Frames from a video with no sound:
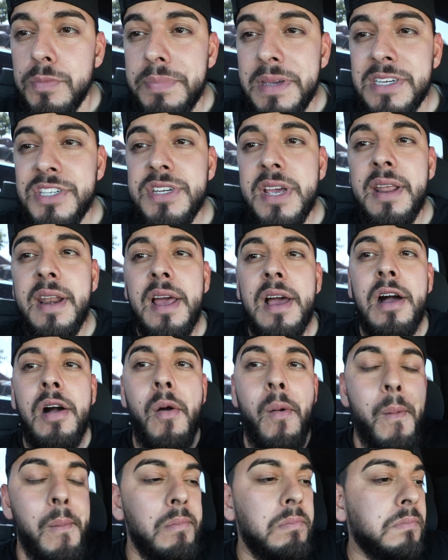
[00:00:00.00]
big shout
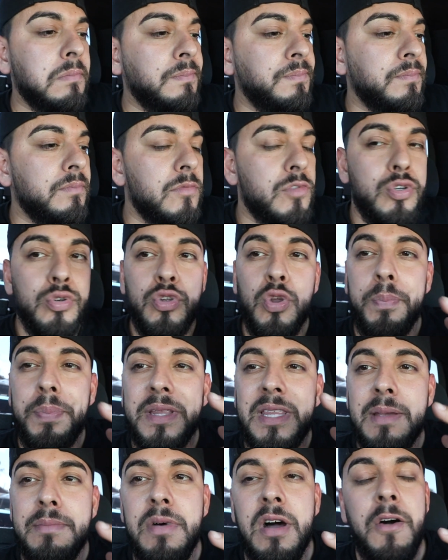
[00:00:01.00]
out to
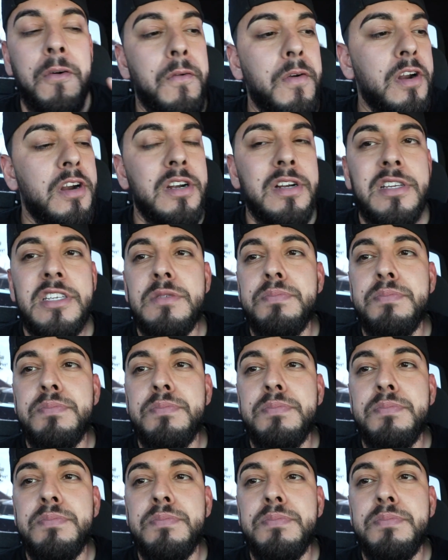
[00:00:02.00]
Topete Mufflers.